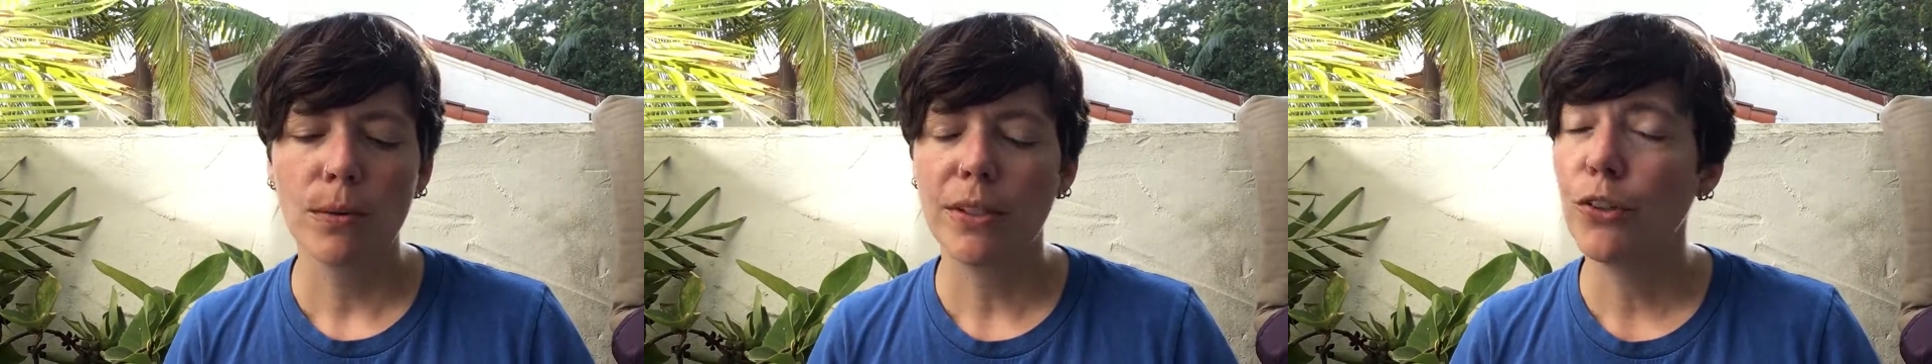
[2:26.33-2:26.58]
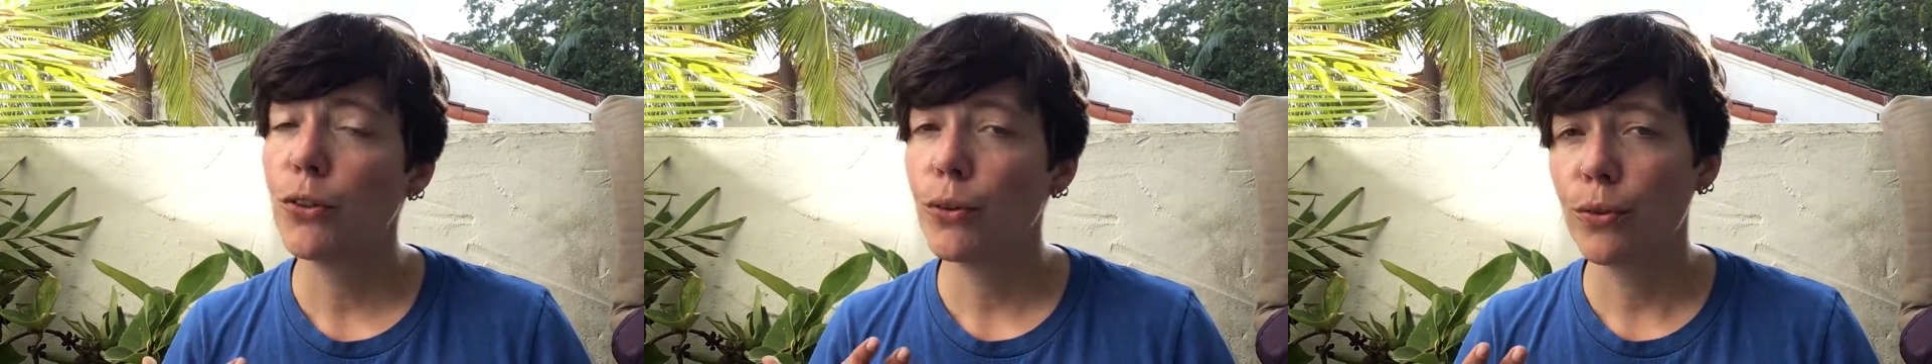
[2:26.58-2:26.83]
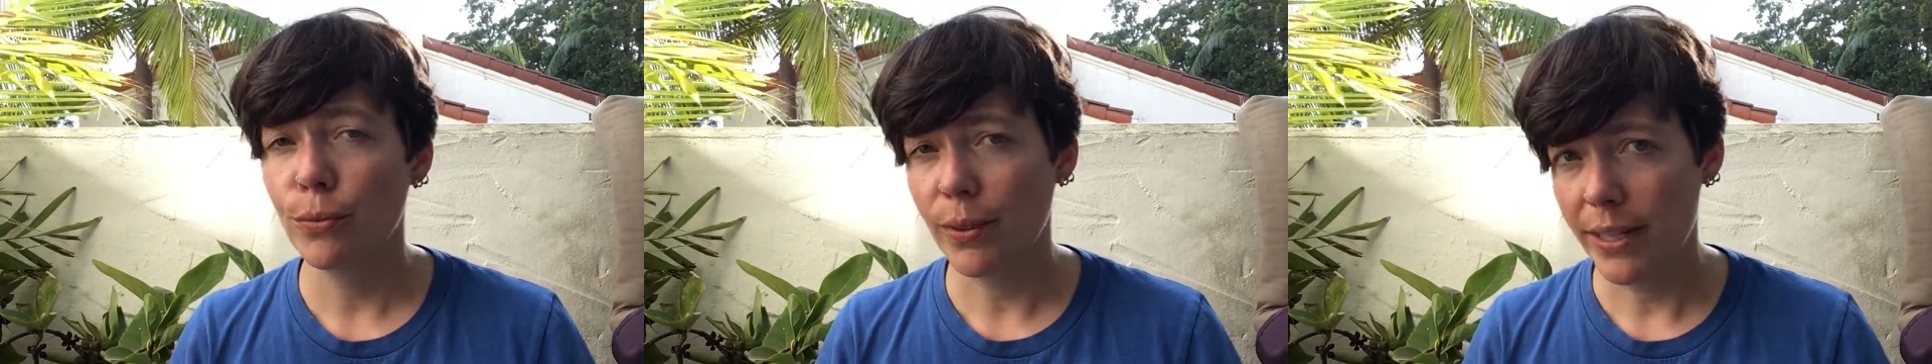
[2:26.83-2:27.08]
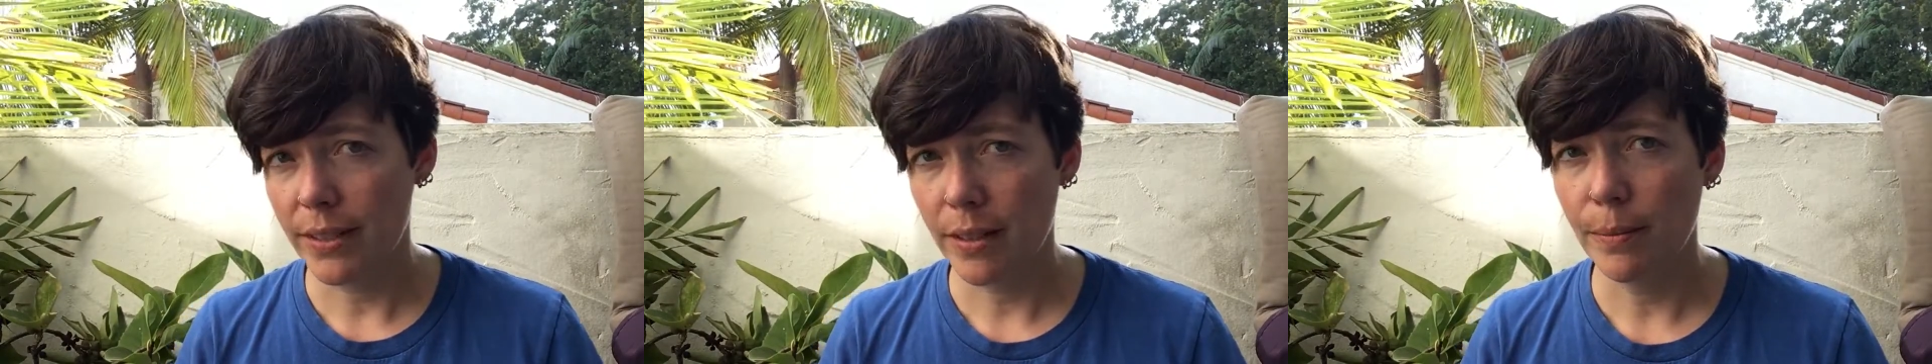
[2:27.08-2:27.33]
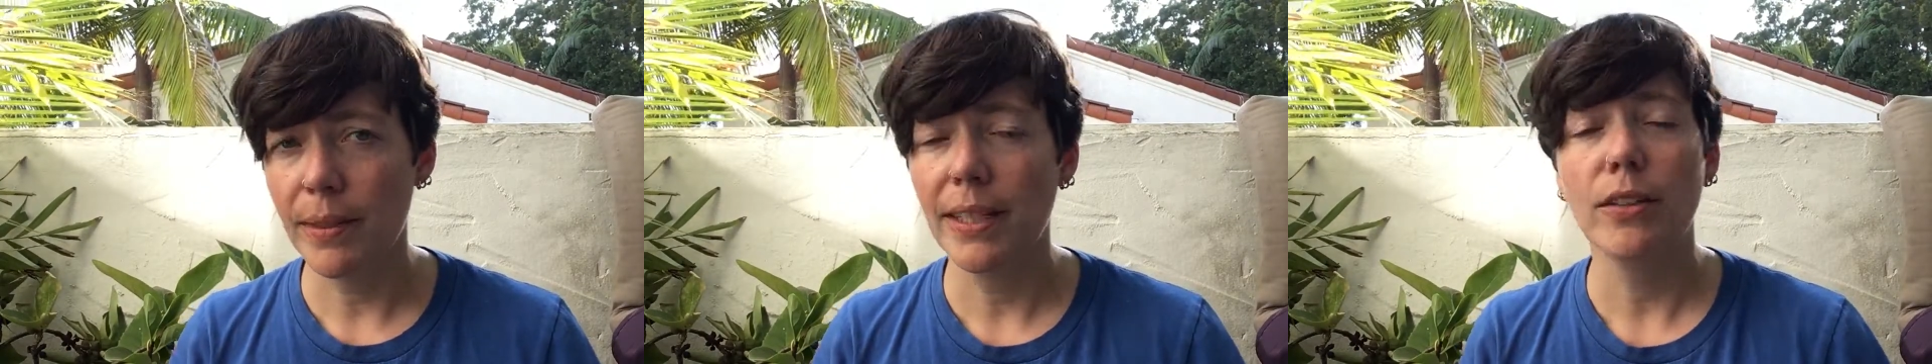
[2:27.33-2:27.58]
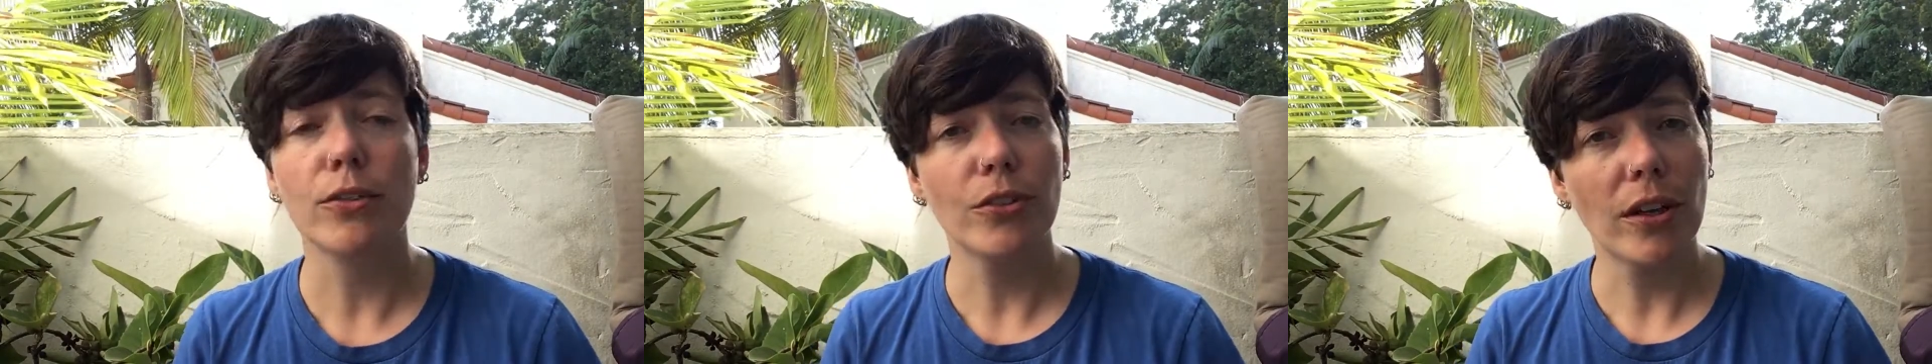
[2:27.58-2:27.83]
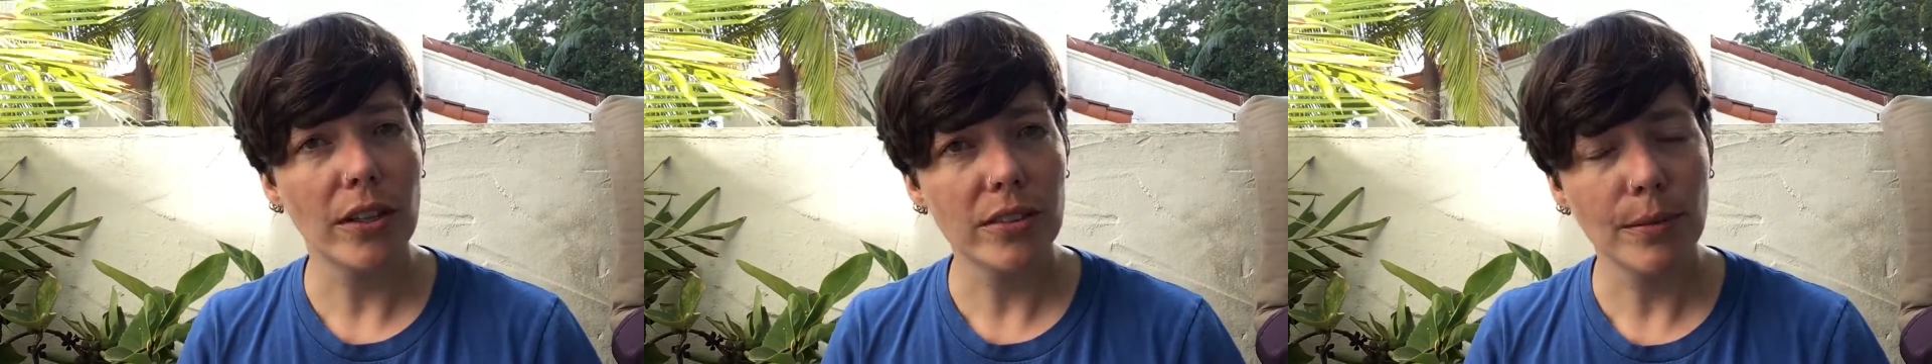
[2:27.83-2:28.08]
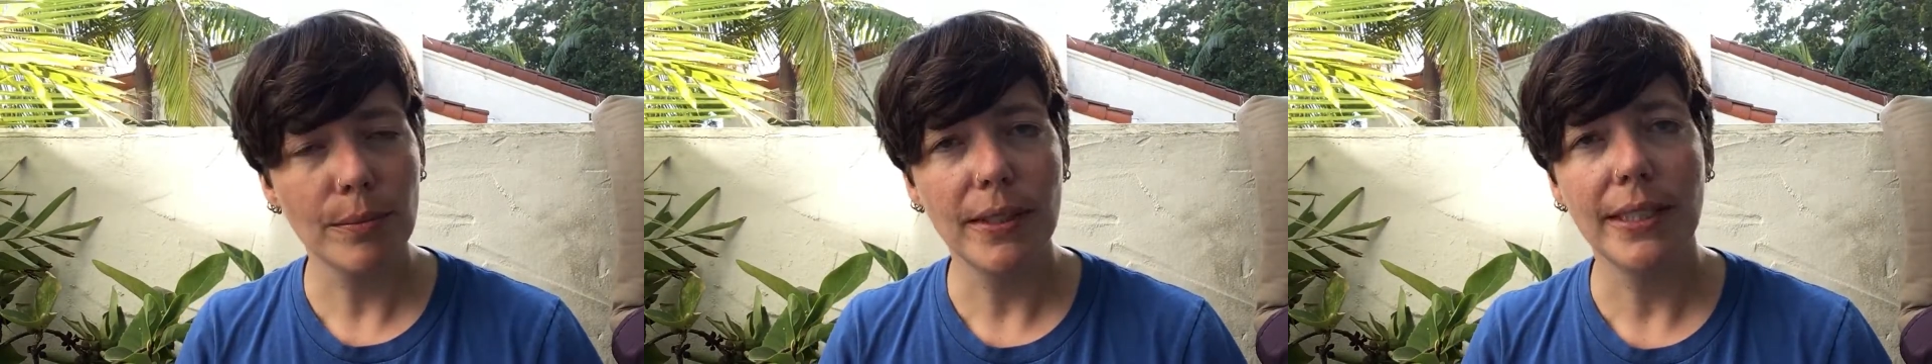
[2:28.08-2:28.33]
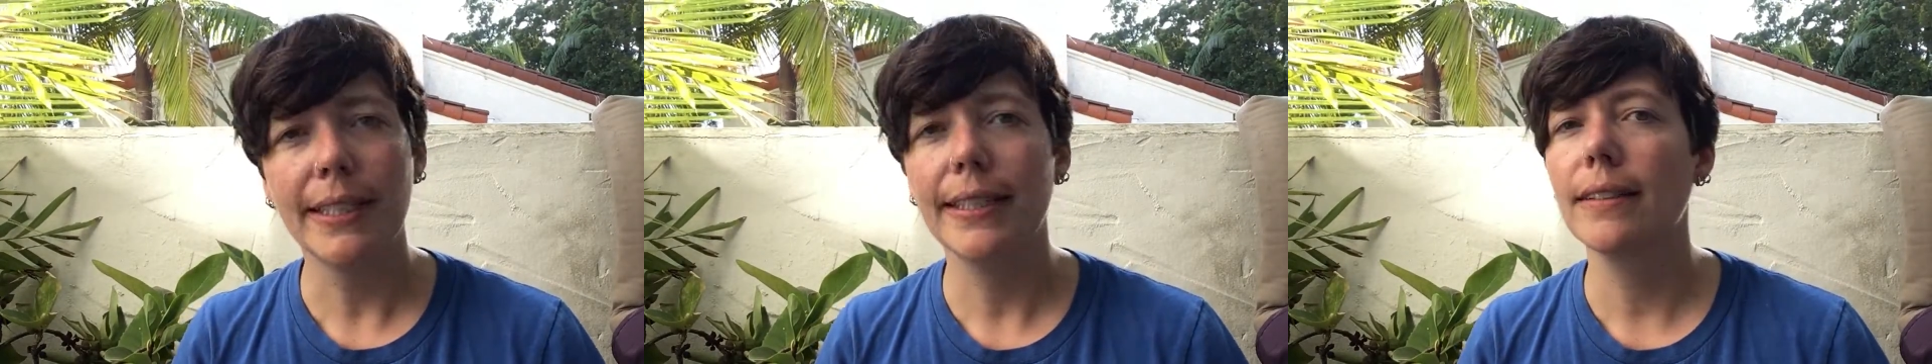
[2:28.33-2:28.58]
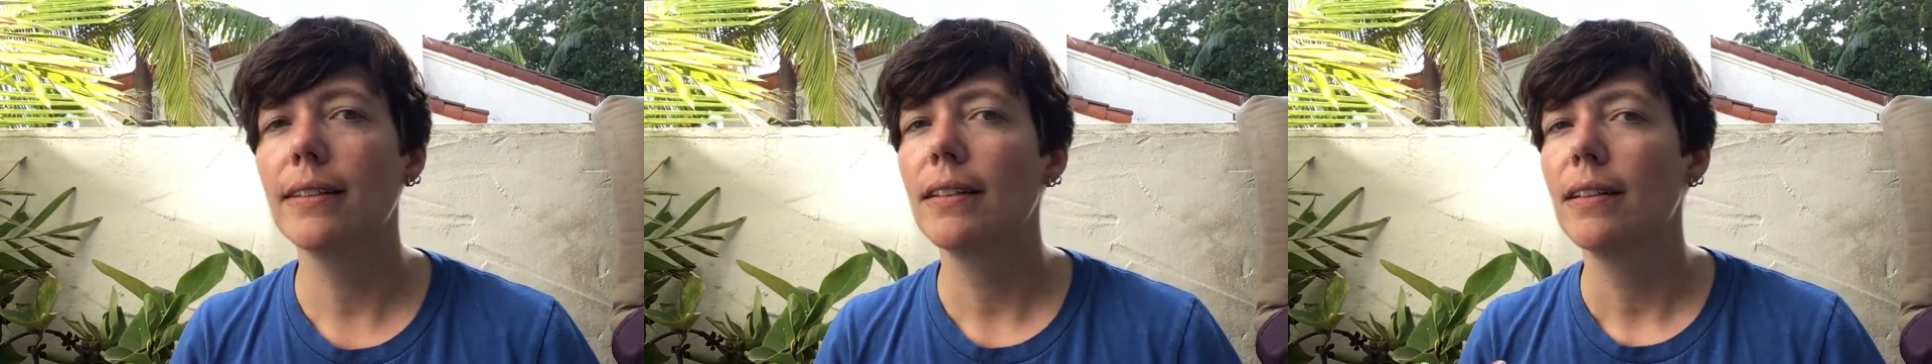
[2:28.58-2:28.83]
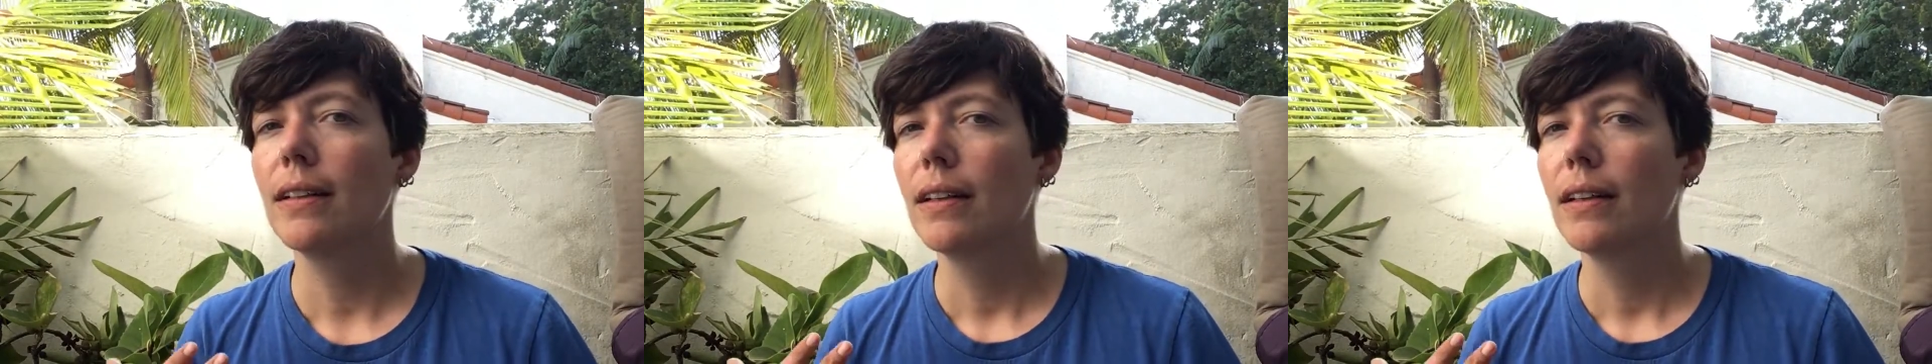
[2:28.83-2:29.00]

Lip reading: When you go to write something or draw something